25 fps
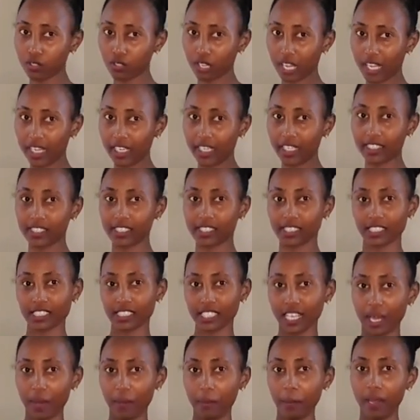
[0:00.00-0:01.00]
run
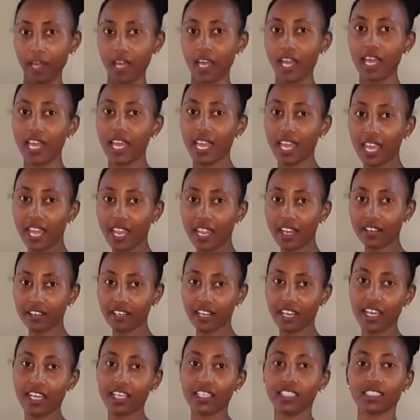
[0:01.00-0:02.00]
some
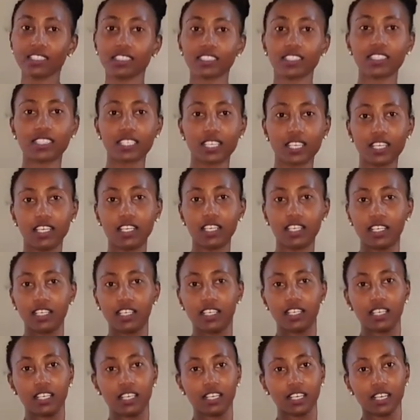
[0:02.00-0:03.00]
errands.
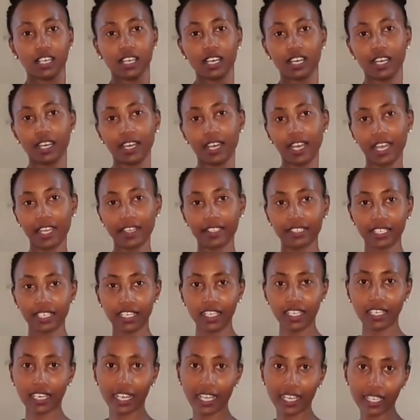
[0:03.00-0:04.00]
I
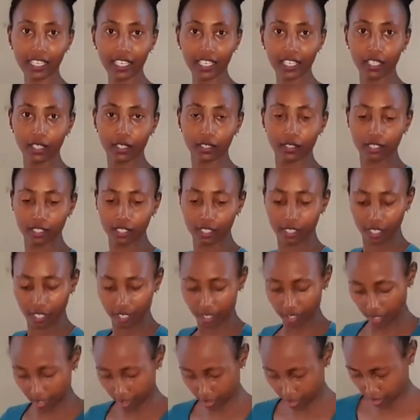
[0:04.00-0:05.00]
really like it.
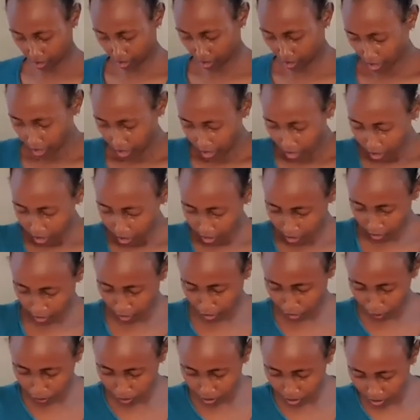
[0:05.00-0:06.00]
It's
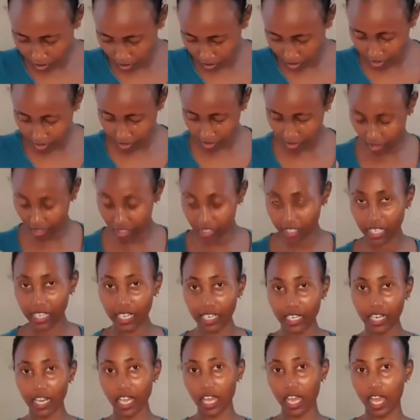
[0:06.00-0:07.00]
cute. It's
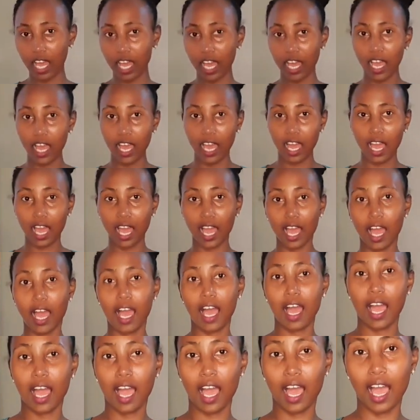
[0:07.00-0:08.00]
written
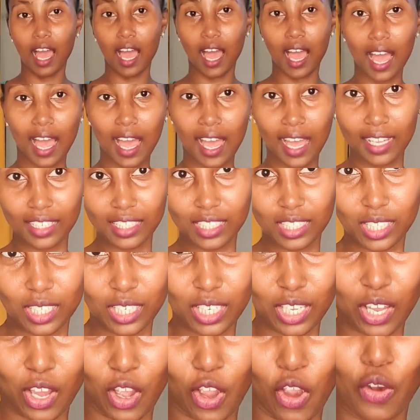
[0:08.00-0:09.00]
heart
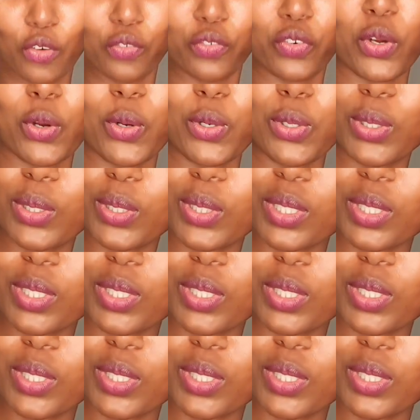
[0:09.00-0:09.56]
of gold.